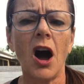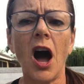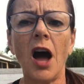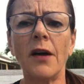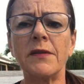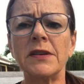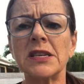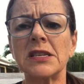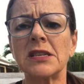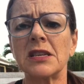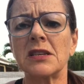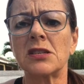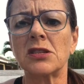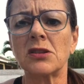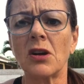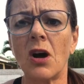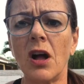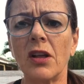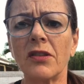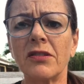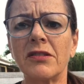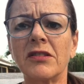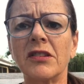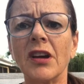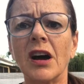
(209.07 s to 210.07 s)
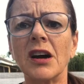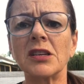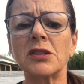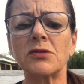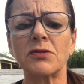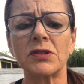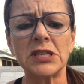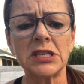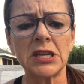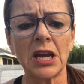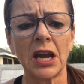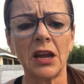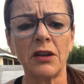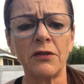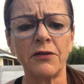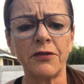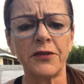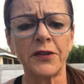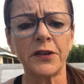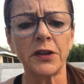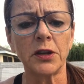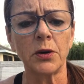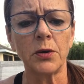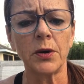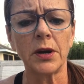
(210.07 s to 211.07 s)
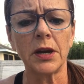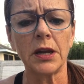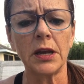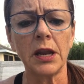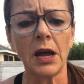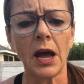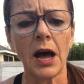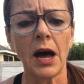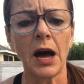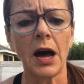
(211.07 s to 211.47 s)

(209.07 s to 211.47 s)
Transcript: obviously salt does retain fluid,